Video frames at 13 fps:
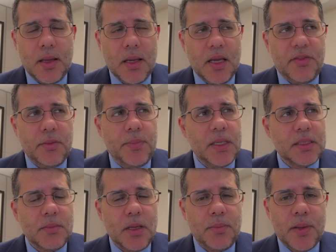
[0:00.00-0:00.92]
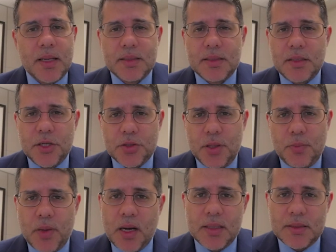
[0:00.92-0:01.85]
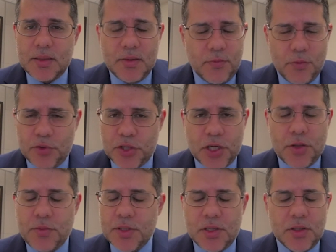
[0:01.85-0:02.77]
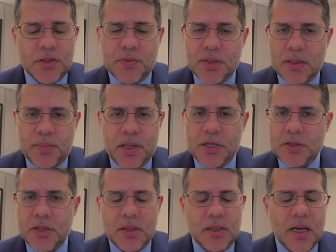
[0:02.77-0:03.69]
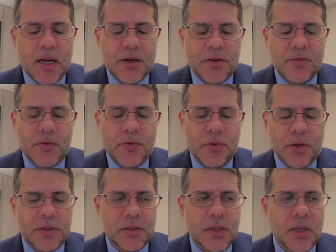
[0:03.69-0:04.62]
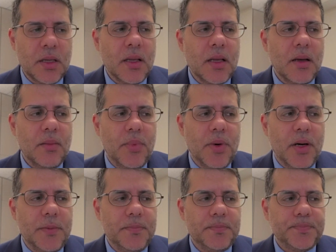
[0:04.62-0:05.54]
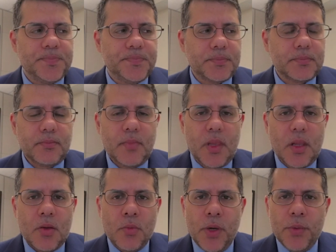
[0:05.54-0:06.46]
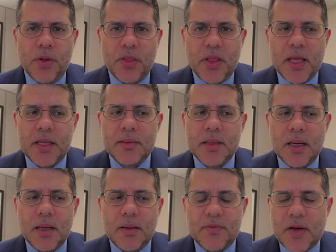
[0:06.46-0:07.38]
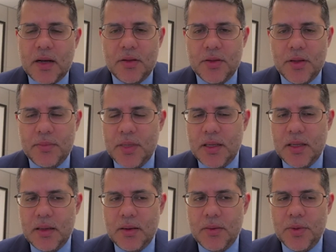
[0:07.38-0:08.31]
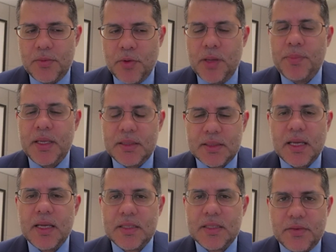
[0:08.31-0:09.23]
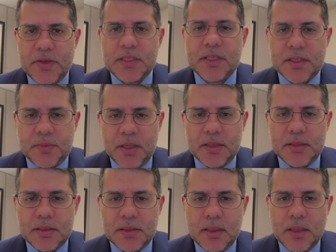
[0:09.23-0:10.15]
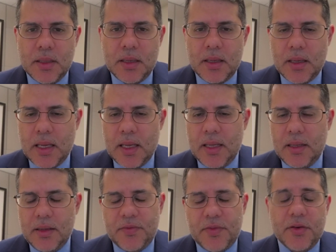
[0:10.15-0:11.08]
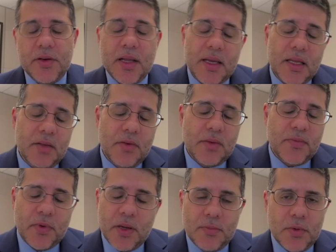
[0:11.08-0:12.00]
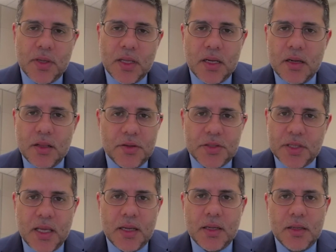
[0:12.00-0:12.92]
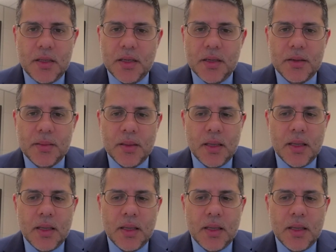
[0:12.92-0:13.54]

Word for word: If the PSMA PET is initially positive, we'll share the results with the patient and the doctor, of course. But we will then uh, follow them uh, with repeat scans every six months. And if they're negative up front, we'll get another scan in a year.